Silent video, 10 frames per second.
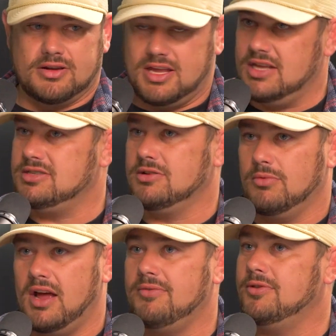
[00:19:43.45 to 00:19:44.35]
Your kids,
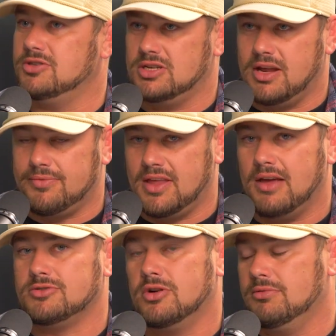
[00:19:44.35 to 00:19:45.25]
your wife, you should
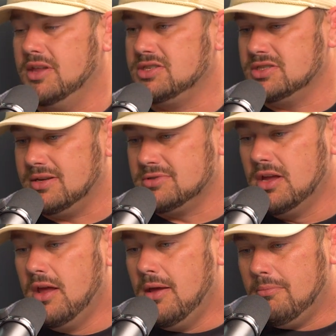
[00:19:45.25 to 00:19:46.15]
definitely have strong relationships.